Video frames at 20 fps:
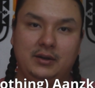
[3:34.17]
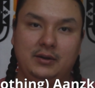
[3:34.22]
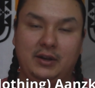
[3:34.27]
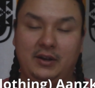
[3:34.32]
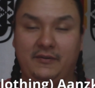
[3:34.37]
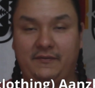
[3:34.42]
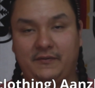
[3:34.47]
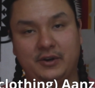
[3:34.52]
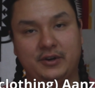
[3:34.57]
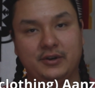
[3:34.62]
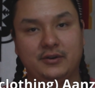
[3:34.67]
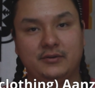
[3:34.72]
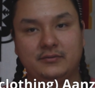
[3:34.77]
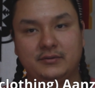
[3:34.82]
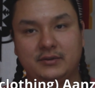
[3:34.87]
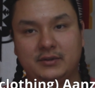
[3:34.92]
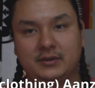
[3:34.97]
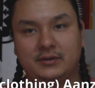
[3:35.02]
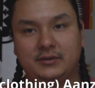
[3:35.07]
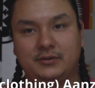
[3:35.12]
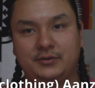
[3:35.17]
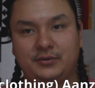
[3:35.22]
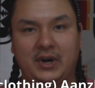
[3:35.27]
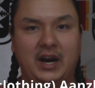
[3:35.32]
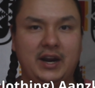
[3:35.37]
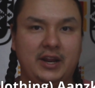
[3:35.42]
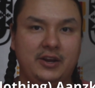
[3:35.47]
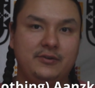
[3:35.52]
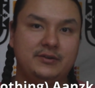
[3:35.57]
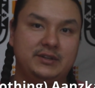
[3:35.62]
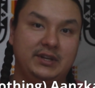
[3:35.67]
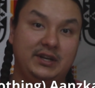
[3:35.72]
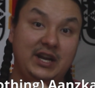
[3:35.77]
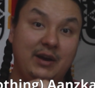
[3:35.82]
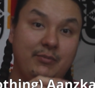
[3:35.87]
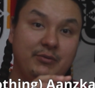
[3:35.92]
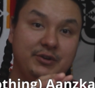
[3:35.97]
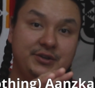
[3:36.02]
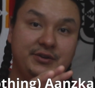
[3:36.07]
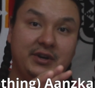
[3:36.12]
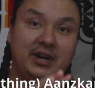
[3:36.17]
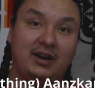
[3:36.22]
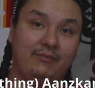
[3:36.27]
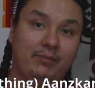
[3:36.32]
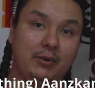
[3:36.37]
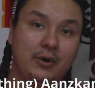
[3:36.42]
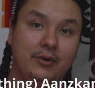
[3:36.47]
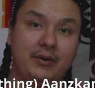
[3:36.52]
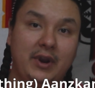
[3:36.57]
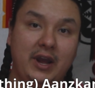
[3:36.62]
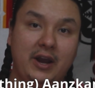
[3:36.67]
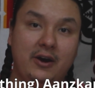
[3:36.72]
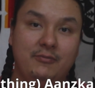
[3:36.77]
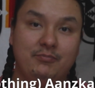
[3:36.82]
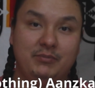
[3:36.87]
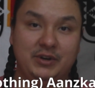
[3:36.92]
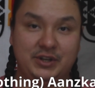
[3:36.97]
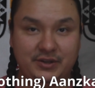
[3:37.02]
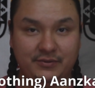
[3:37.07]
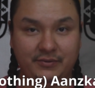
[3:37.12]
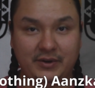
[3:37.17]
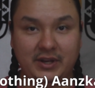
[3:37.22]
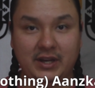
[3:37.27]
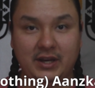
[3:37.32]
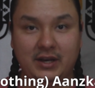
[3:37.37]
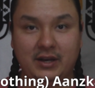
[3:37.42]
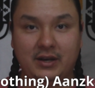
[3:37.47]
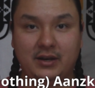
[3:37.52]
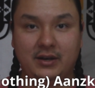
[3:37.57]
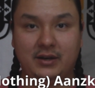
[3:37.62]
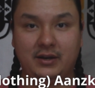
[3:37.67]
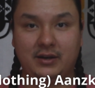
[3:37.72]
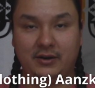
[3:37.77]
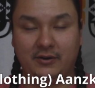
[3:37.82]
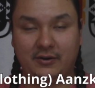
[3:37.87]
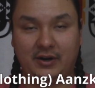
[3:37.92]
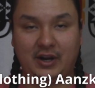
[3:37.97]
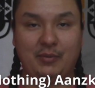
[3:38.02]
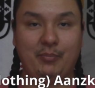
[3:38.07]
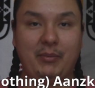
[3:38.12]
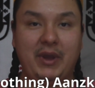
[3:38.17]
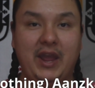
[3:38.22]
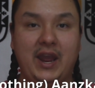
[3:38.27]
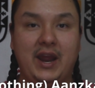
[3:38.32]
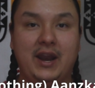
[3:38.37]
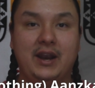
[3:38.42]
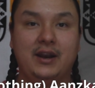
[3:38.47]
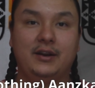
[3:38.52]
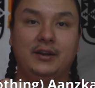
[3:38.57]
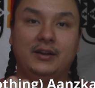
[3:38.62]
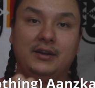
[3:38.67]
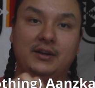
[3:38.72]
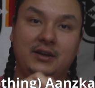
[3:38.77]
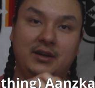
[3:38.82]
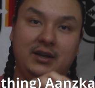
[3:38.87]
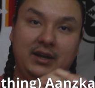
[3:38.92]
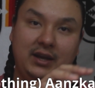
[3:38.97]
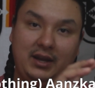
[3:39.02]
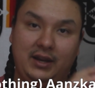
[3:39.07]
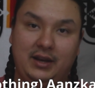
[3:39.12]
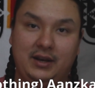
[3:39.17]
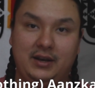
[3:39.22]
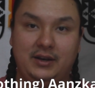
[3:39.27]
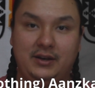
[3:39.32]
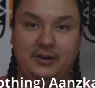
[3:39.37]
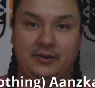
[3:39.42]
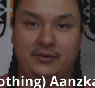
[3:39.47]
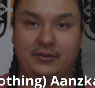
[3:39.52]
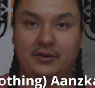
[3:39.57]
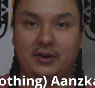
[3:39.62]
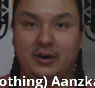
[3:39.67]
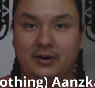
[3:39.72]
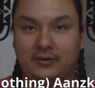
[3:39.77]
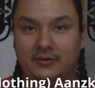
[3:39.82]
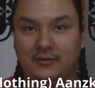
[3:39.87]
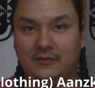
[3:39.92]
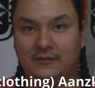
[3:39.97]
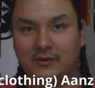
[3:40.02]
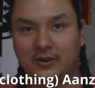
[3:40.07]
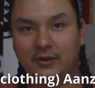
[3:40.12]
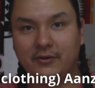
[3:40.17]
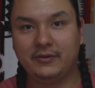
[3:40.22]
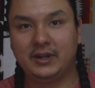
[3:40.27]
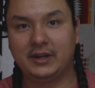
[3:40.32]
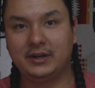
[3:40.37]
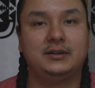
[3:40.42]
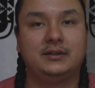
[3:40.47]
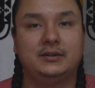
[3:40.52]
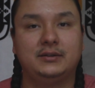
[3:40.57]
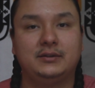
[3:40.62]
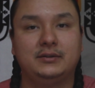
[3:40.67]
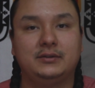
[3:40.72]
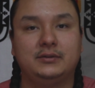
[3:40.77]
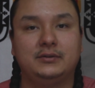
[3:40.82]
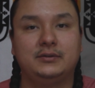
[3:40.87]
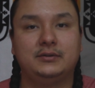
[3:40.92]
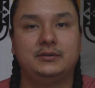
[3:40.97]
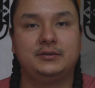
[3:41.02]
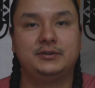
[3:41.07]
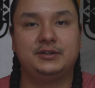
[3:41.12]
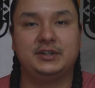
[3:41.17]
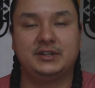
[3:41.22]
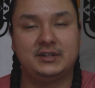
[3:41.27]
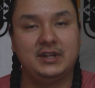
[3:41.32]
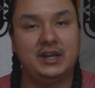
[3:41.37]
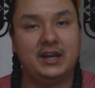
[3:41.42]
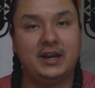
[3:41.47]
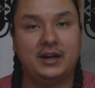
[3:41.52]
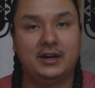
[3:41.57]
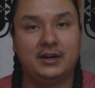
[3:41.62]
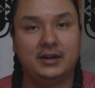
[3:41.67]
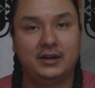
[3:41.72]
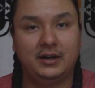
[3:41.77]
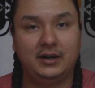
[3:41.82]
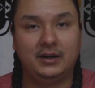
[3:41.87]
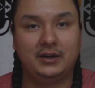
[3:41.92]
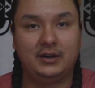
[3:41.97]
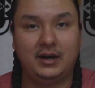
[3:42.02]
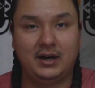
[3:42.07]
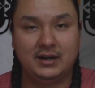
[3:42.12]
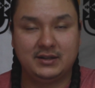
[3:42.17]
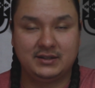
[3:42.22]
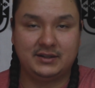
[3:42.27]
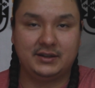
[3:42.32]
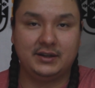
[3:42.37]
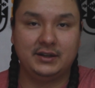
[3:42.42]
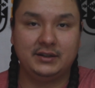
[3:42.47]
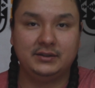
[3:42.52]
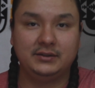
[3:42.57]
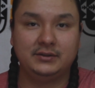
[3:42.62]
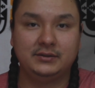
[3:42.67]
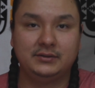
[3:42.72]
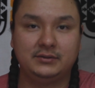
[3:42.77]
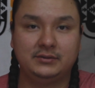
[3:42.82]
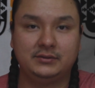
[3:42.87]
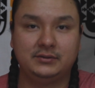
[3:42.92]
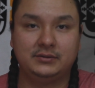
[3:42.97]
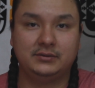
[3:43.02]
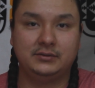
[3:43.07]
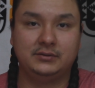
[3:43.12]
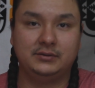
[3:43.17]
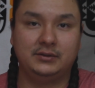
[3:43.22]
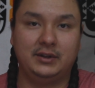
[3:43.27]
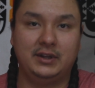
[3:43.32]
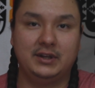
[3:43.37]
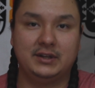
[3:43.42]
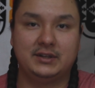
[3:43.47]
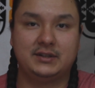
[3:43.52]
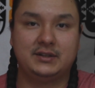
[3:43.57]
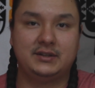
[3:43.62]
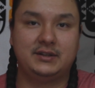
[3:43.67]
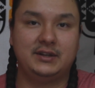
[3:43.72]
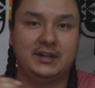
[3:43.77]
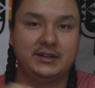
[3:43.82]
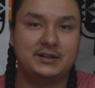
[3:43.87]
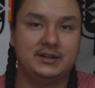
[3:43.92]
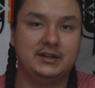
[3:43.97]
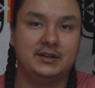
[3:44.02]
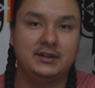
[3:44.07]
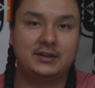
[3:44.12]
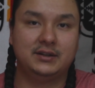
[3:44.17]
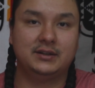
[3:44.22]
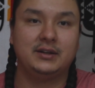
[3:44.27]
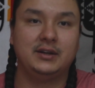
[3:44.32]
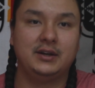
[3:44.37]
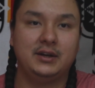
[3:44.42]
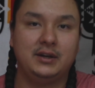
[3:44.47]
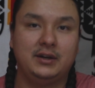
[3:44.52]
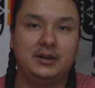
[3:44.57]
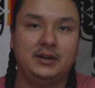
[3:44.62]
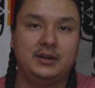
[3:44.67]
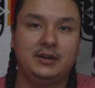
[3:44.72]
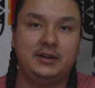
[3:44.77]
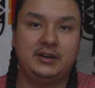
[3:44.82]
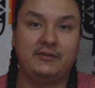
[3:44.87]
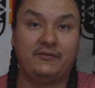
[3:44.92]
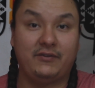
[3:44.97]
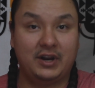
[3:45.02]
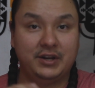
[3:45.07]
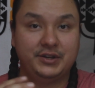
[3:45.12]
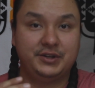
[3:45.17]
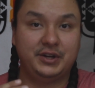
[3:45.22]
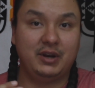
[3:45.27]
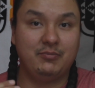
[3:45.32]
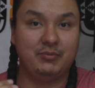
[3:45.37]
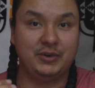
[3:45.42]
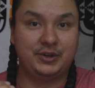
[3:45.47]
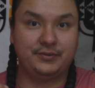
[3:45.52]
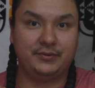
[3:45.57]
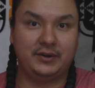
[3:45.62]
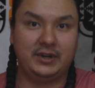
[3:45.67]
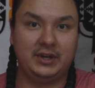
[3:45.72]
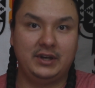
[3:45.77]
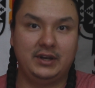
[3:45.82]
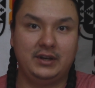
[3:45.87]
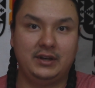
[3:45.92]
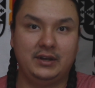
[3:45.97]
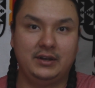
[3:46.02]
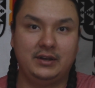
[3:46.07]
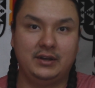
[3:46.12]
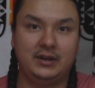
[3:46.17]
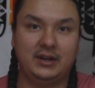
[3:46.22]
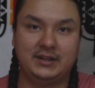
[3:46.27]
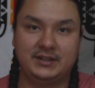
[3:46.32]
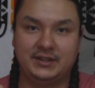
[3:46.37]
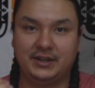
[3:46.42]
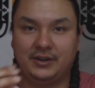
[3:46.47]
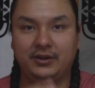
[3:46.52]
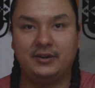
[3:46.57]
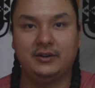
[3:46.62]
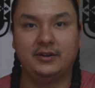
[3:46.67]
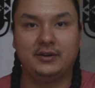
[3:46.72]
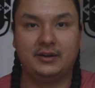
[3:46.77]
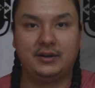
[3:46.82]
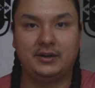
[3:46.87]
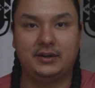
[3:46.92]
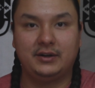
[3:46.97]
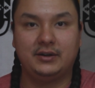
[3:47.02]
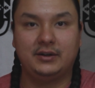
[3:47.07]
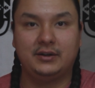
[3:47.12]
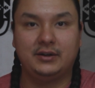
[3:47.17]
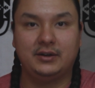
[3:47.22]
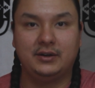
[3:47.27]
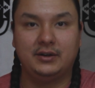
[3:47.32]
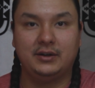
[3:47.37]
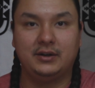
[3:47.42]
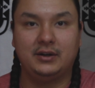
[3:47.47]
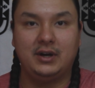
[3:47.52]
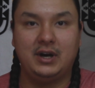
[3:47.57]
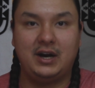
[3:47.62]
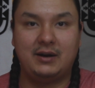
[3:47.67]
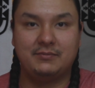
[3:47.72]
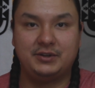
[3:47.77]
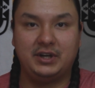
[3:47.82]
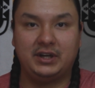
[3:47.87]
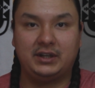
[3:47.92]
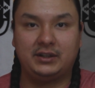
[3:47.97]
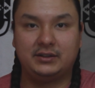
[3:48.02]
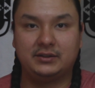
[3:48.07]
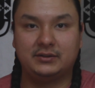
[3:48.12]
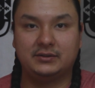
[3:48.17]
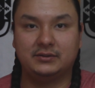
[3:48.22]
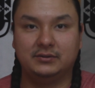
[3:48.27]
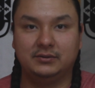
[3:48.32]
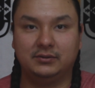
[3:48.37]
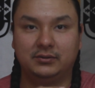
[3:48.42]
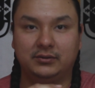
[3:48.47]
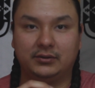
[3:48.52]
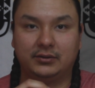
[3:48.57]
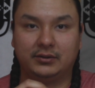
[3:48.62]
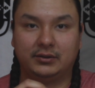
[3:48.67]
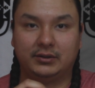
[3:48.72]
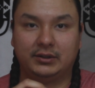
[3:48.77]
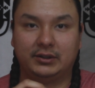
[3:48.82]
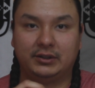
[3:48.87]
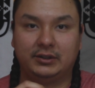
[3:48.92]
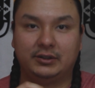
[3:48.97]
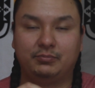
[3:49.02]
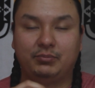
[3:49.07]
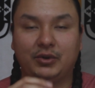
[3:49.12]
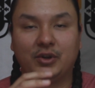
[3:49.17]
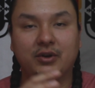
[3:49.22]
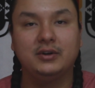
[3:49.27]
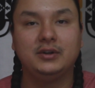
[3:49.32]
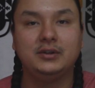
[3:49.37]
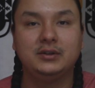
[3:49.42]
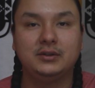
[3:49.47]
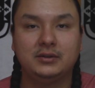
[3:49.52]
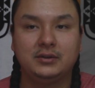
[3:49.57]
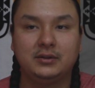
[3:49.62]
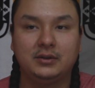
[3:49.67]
If you don't, try to use a demonstrative pronoun between your command and your article of clothing. Just like Aanzkan, this doesn't differentiate between a singular object or plural.